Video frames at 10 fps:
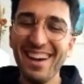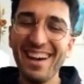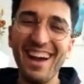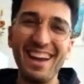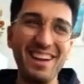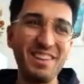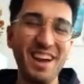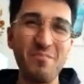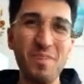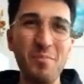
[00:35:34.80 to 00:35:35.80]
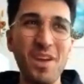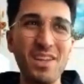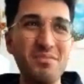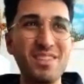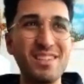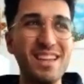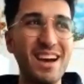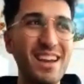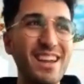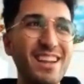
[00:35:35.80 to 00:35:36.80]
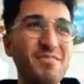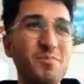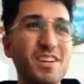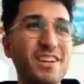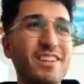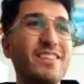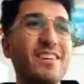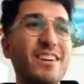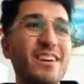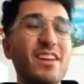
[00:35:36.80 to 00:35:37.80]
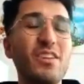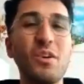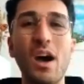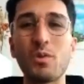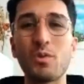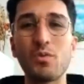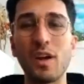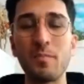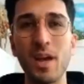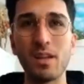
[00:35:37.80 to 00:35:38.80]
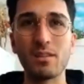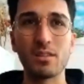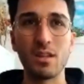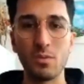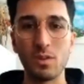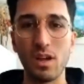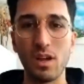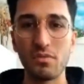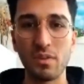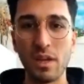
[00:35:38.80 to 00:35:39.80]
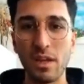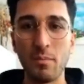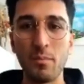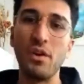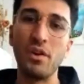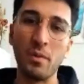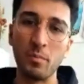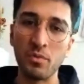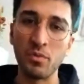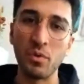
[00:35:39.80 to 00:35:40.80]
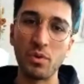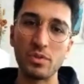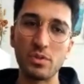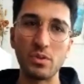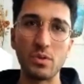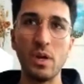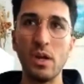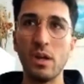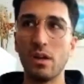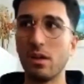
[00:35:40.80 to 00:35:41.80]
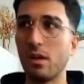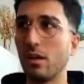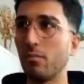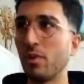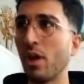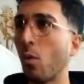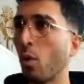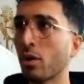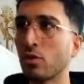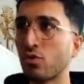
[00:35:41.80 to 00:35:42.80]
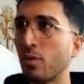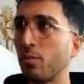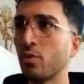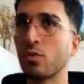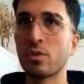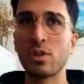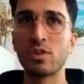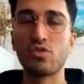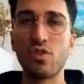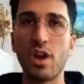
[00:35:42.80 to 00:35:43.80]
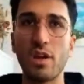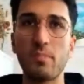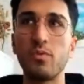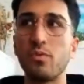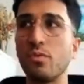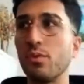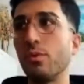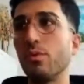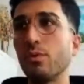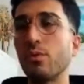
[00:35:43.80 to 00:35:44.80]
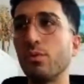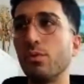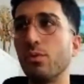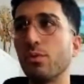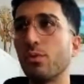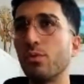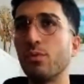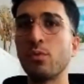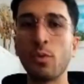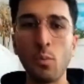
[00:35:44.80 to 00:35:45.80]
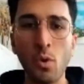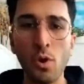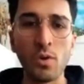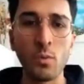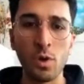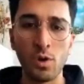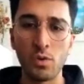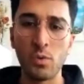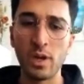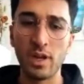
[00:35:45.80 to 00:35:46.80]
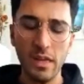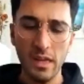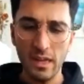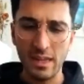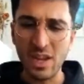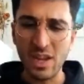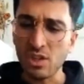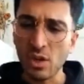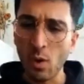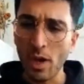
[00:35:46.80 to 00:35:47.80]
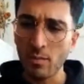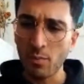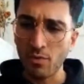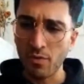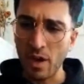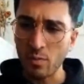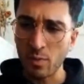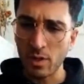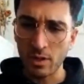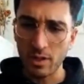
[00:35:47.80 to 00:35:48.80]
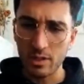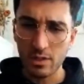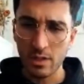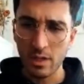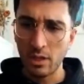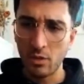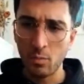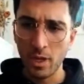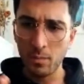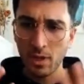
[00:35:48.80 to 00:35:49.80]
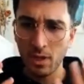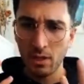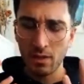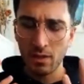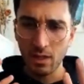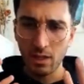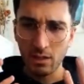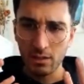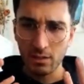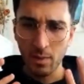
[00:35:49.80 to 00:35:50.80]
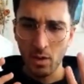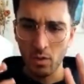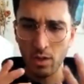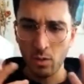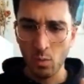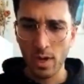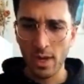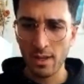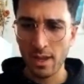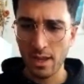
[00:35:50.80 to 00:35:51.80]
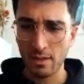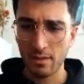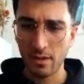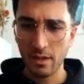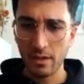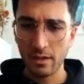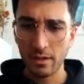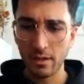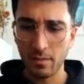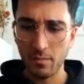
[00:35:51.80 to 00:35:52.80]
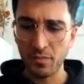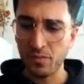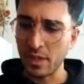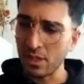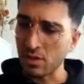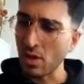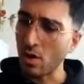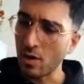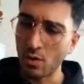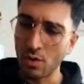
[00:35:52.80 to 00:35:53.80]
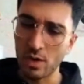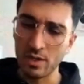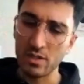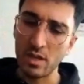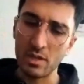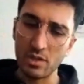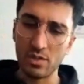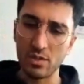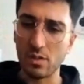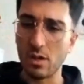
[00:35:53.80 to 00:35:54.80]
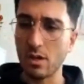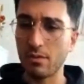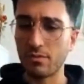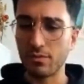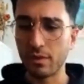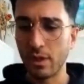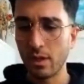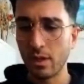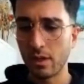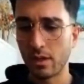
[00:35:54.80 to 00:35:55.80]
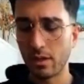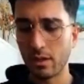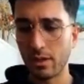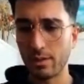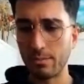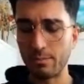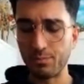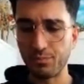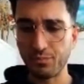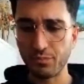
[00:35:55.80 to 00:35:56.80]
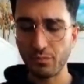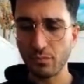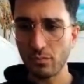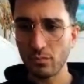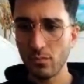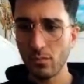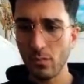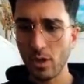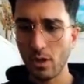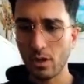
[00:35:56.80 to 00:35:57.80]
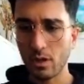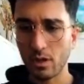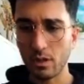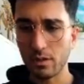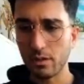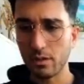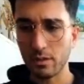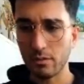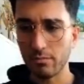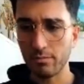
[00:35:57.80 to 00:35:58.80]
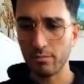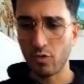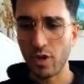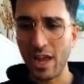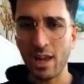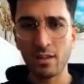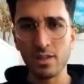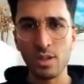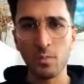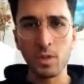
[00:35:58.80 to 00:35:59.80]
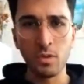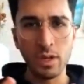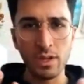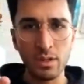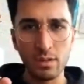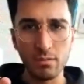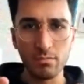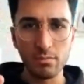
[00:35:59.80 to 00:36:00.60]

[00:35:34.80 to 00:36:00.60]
I'm not even denying it. But I know how to find balance now in life better than before. So yeah, I want to contribute to the Sun Tribe, to the work we are doing, and it's actually quite profound because you made me think about it in a way that these are the early stages of um, uh, uh, realities coming together.